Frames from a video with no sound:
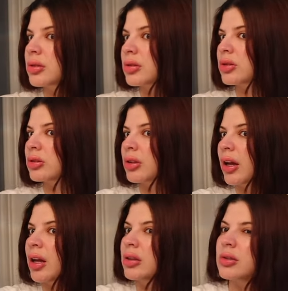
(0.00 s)
because you know the
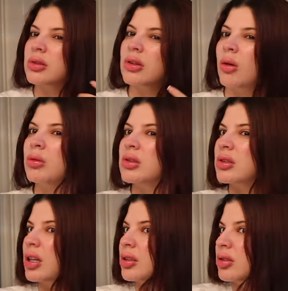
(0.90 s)
ends always
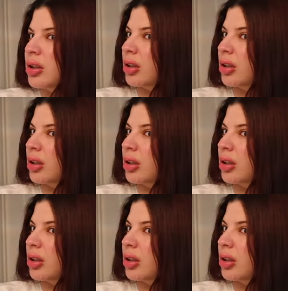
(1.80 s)
tend to